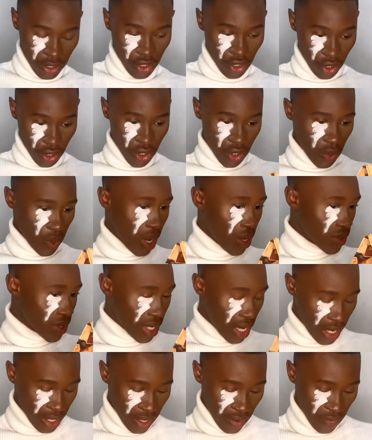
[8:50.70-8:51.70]
just to
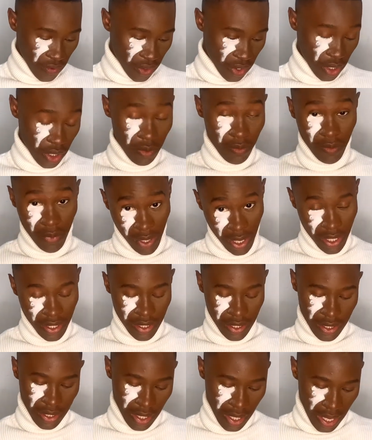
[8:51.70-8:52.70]
outline everything in place,